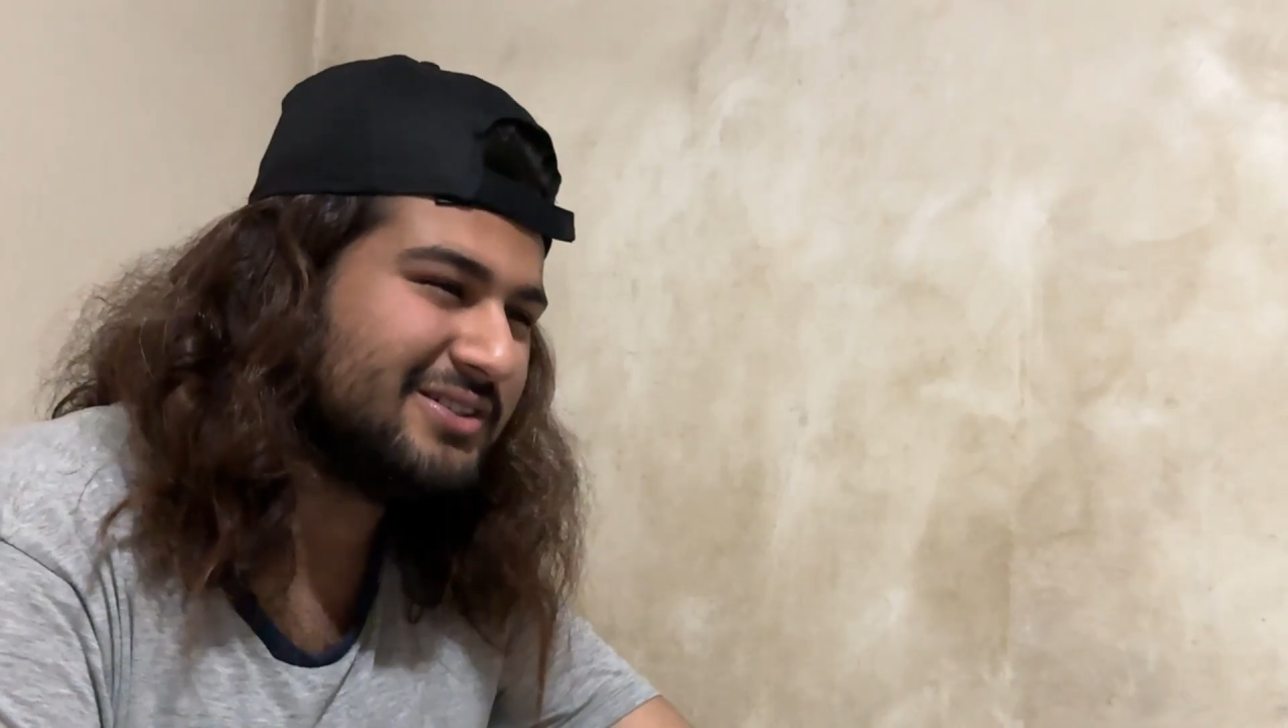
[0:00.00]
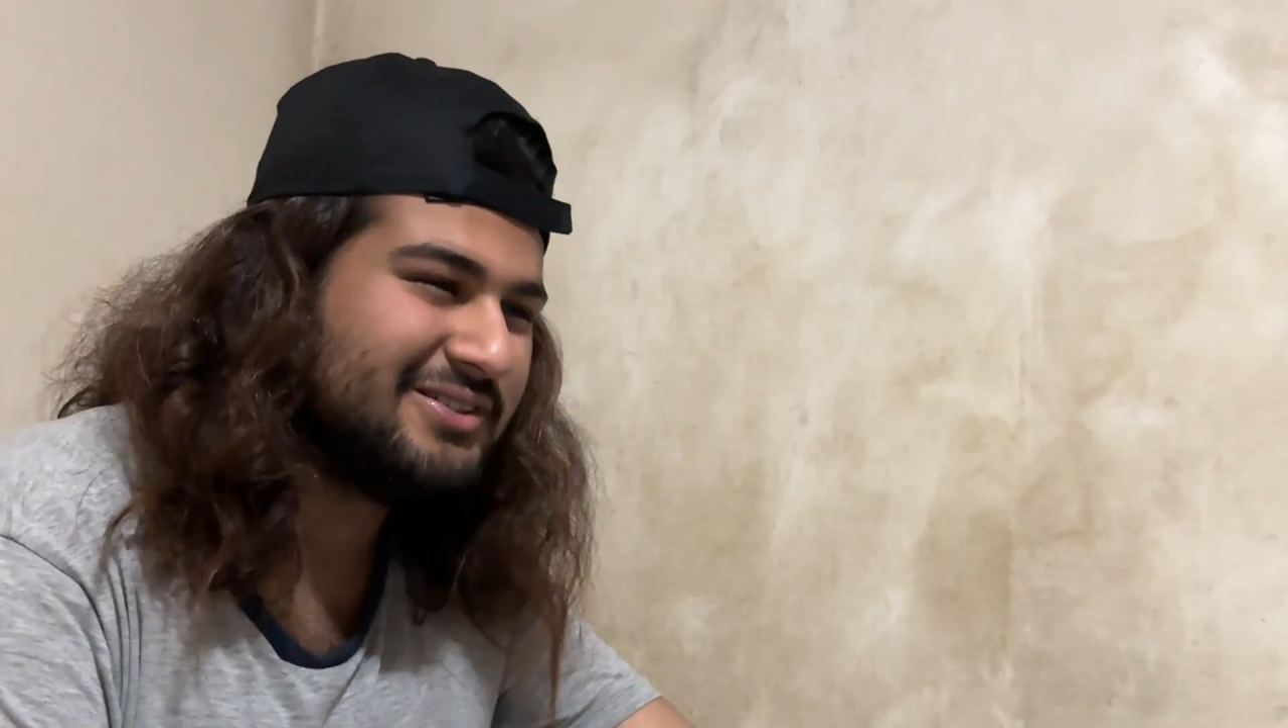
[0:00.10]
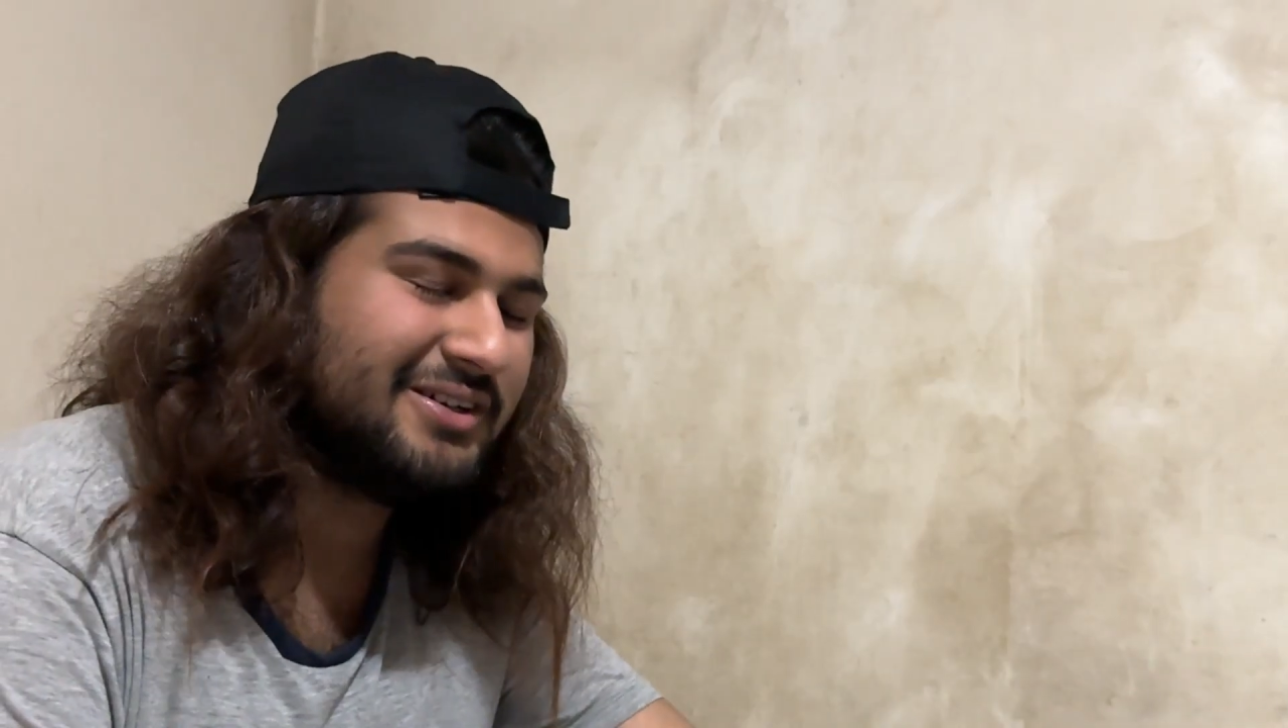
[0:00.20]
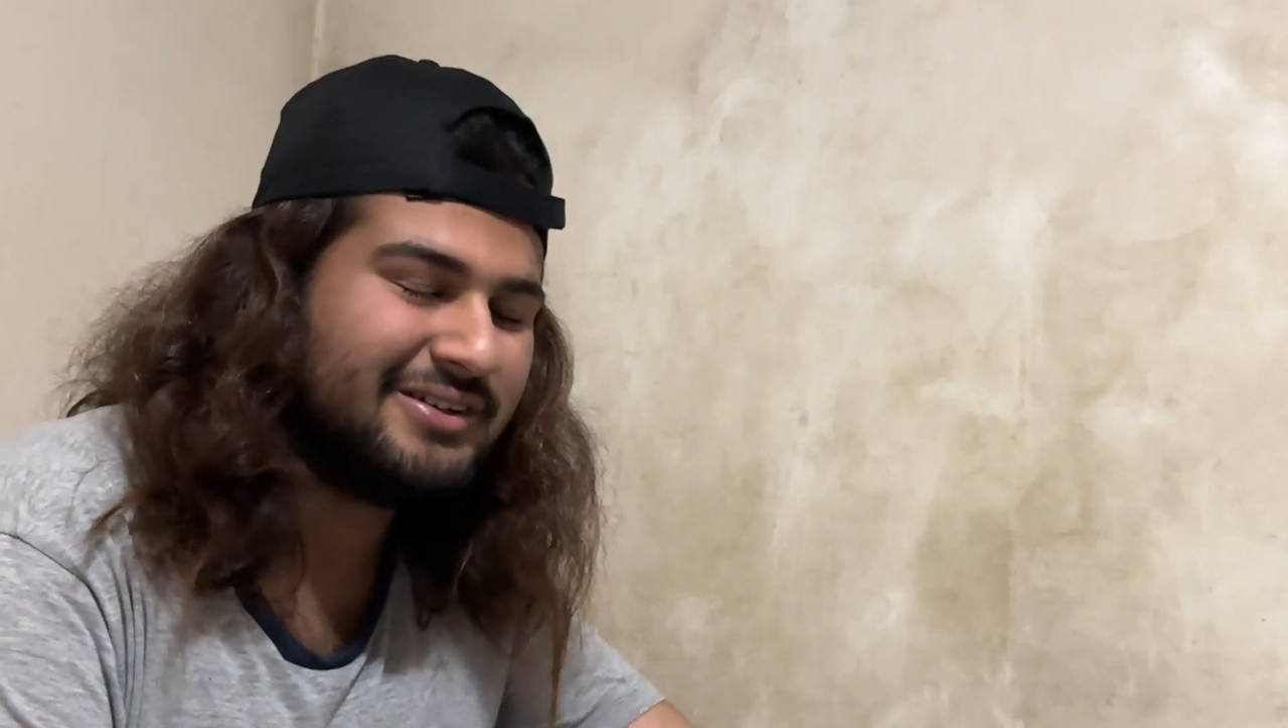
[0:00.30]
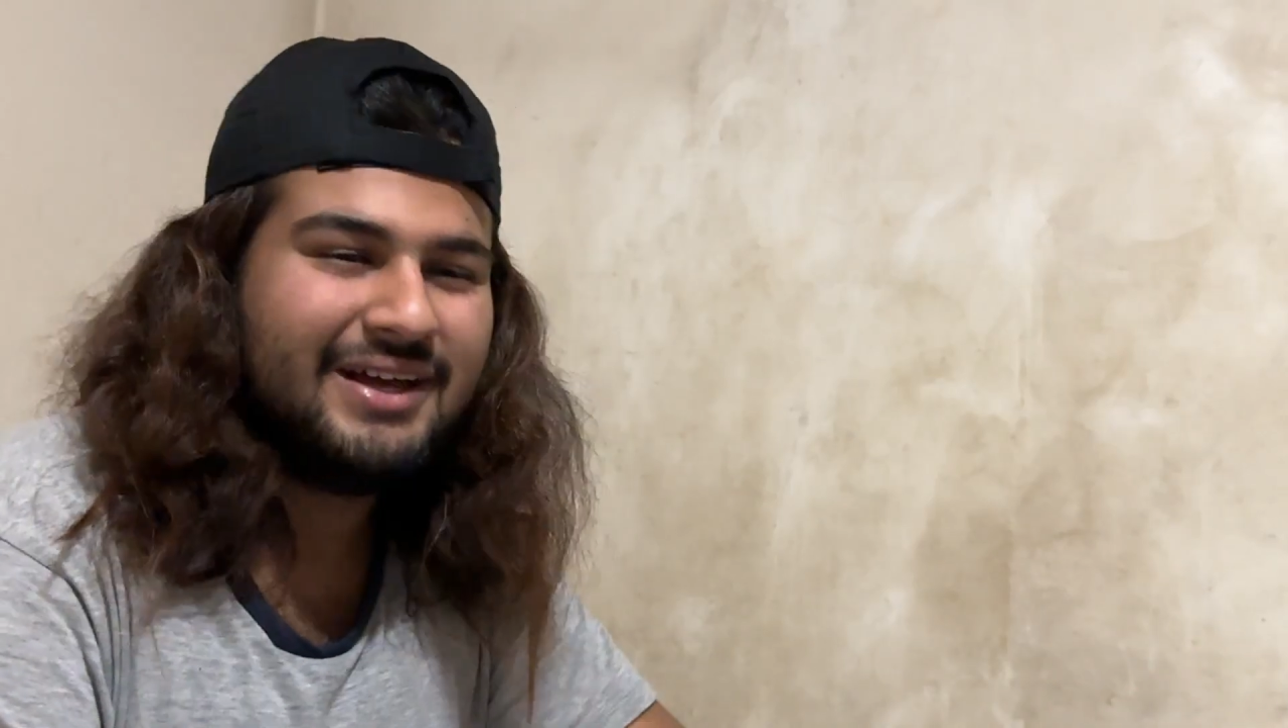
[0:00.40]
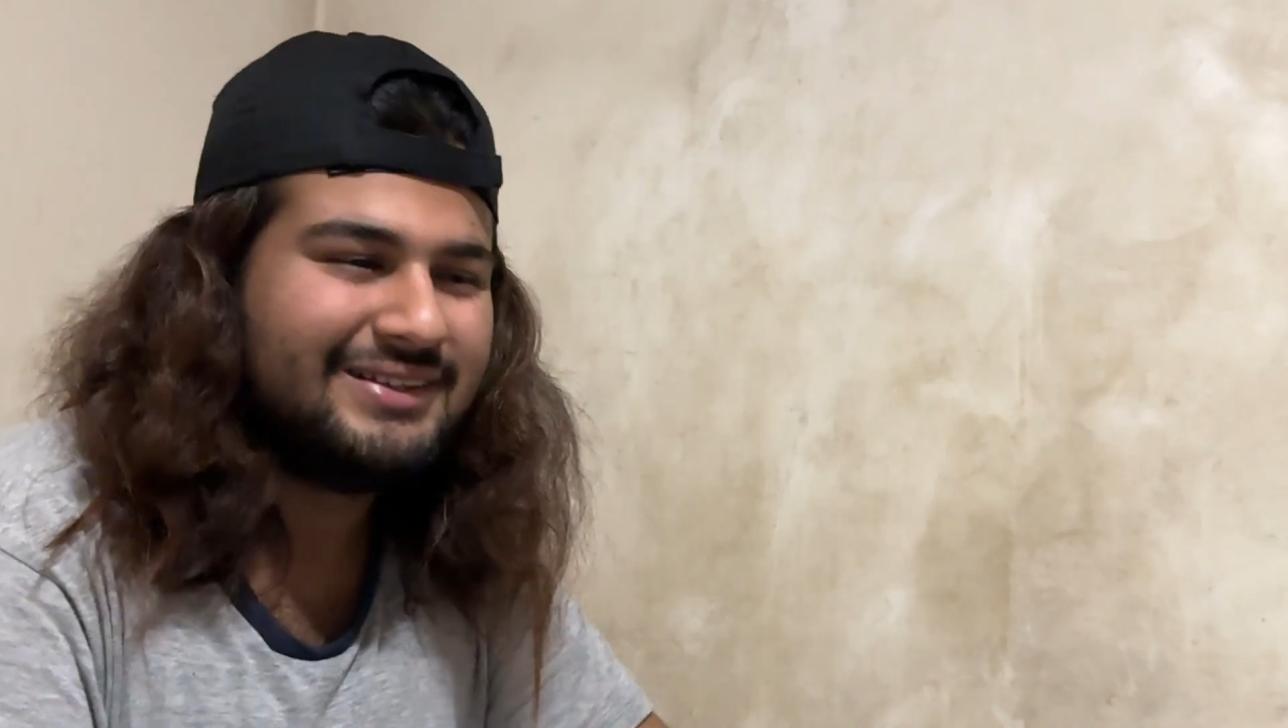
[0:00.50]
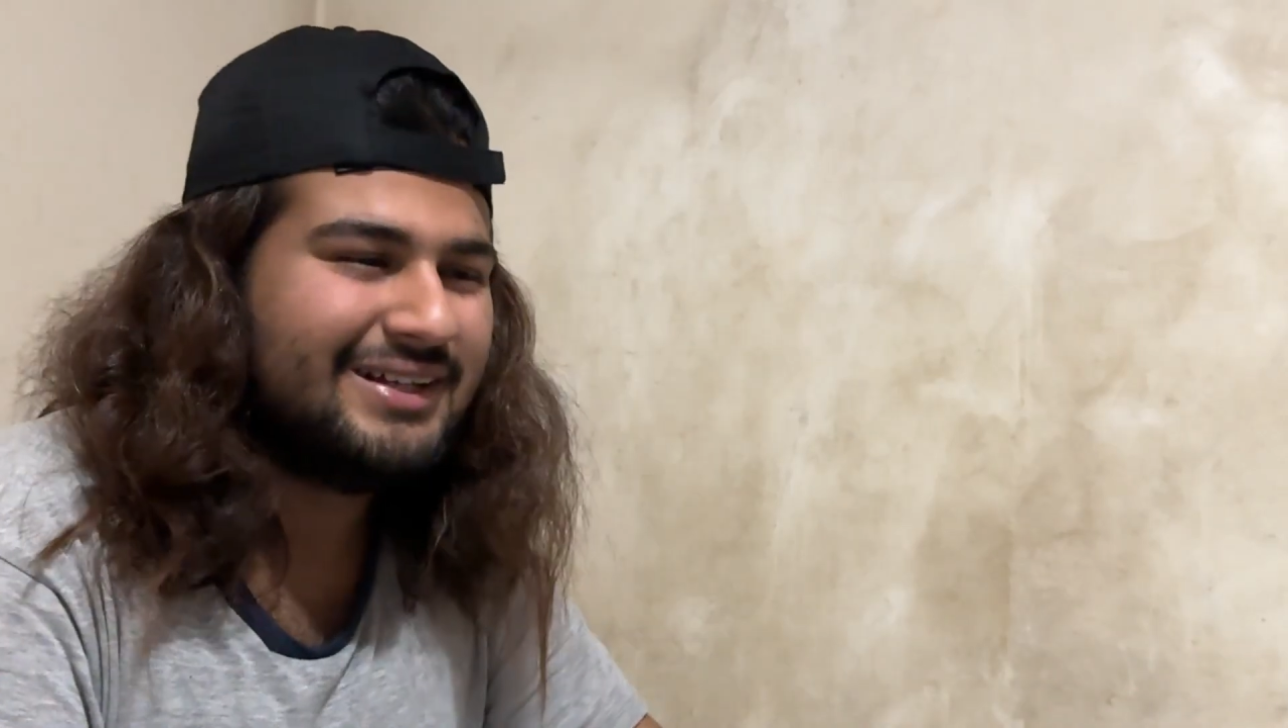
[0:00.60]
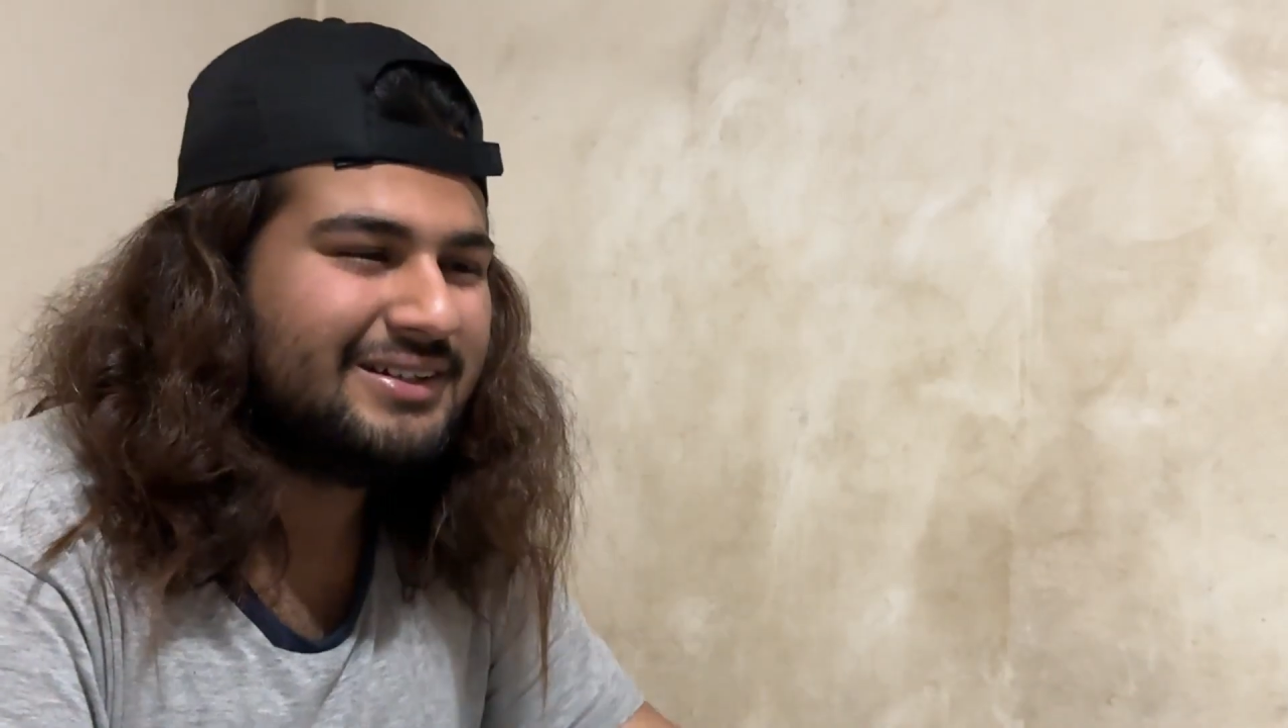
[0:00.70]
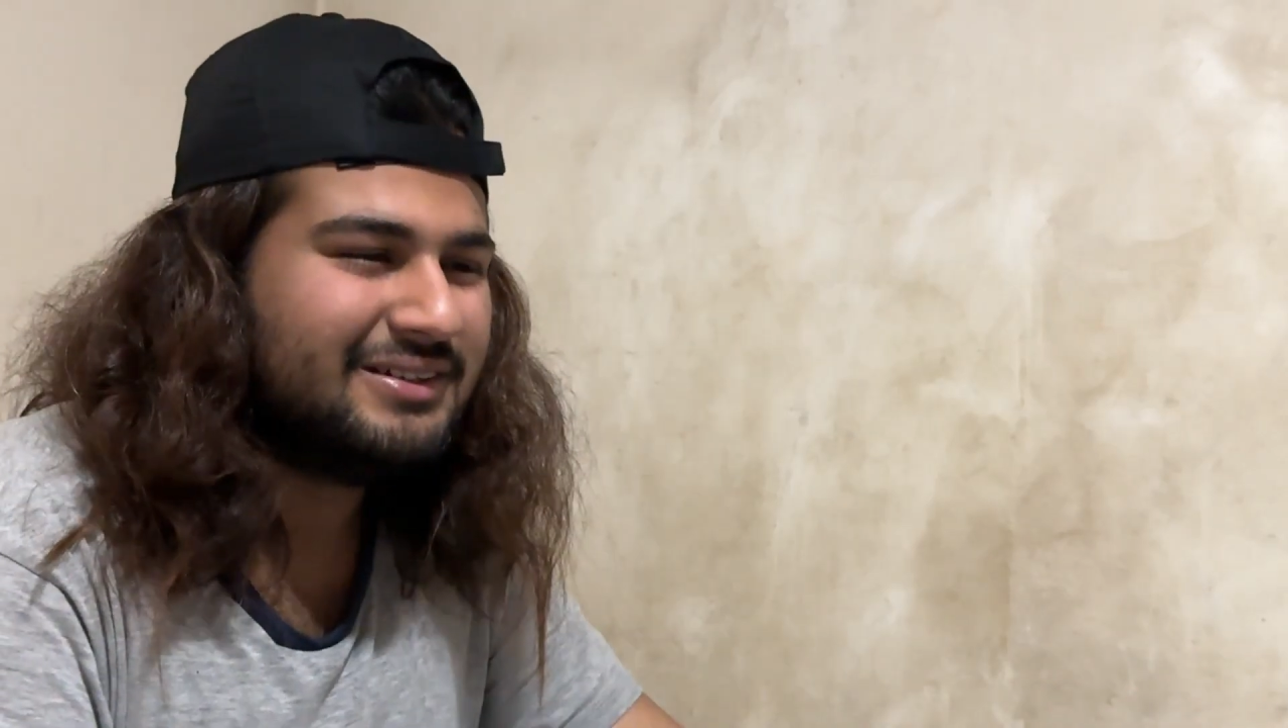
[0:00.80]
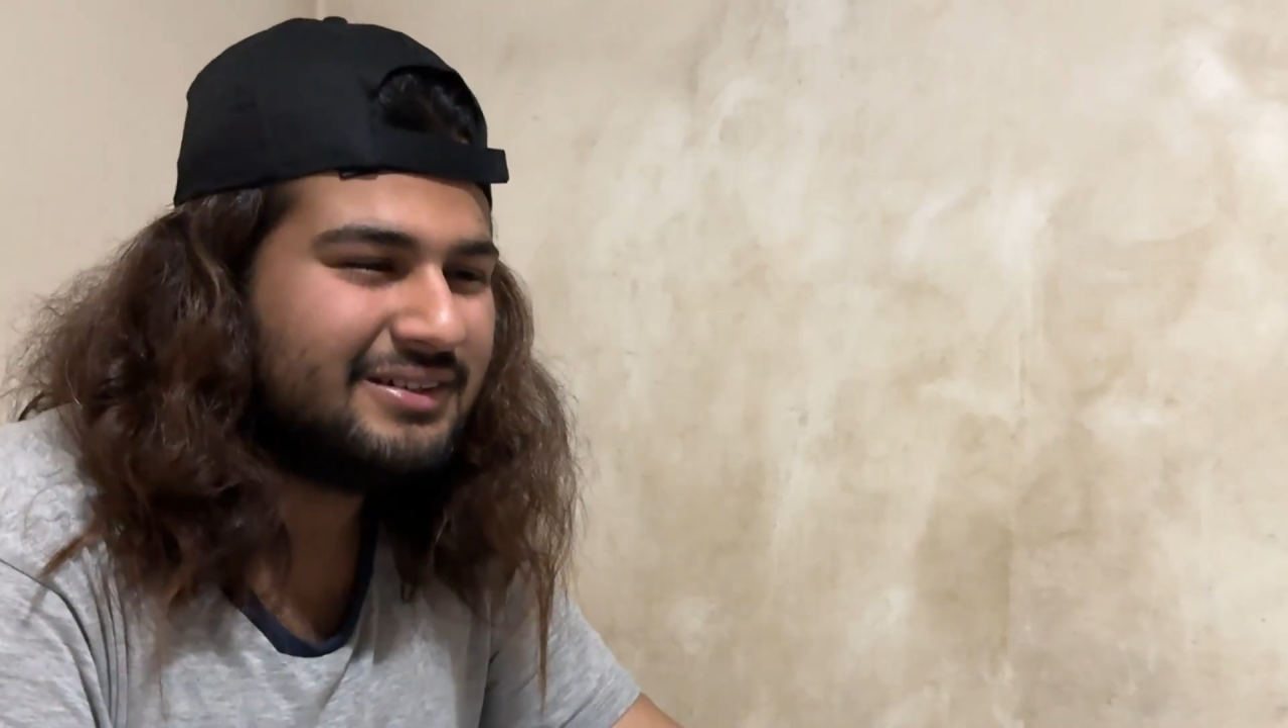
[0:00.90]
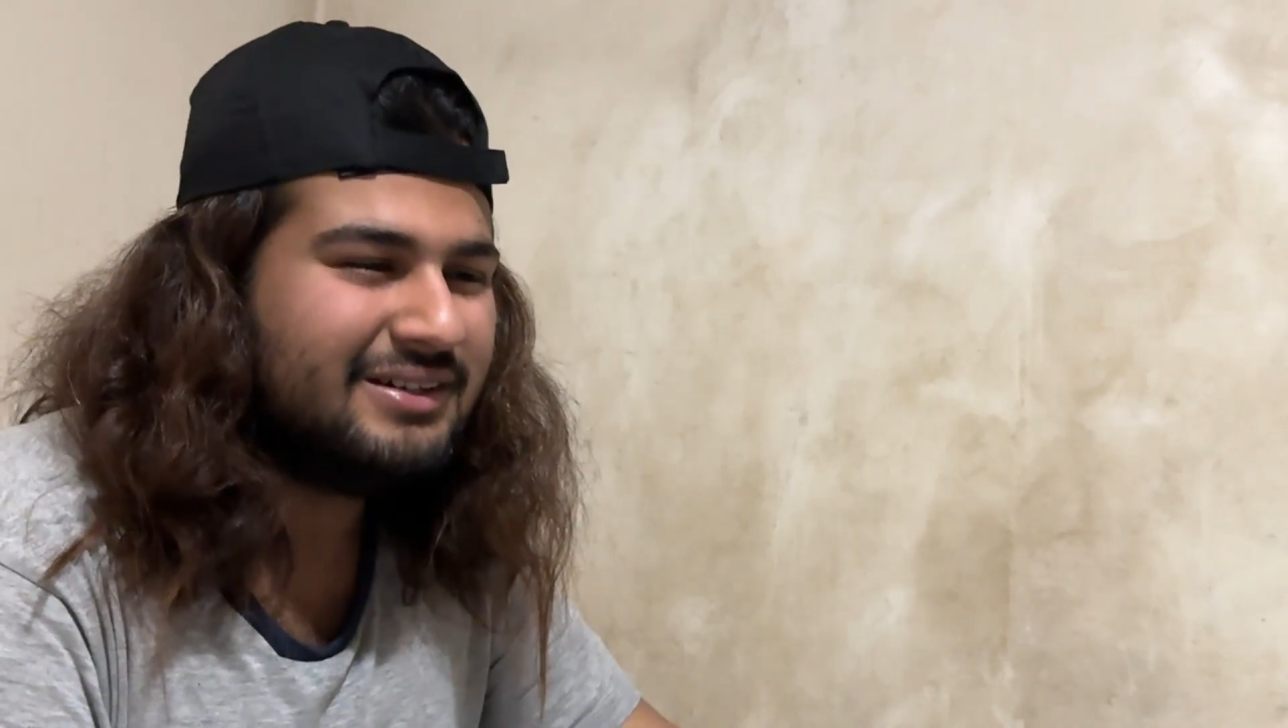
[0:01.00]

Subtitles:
song and then